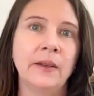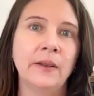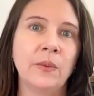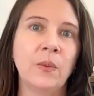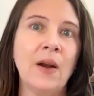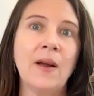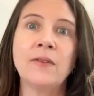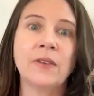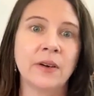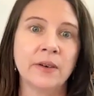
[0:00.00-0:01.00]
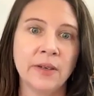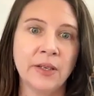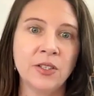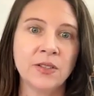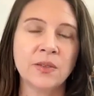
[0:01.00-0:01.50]
you know, wherever,
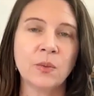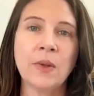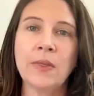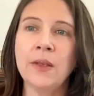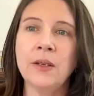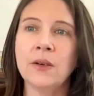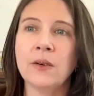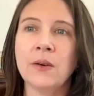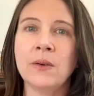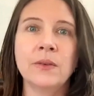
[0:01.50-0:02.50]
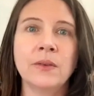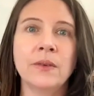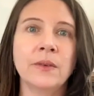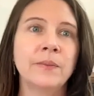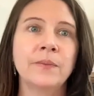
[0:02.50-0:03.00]
in just within your
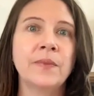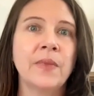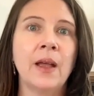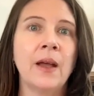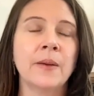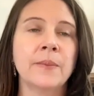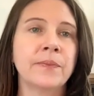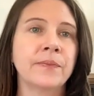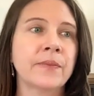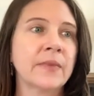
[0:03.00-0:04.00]
own, you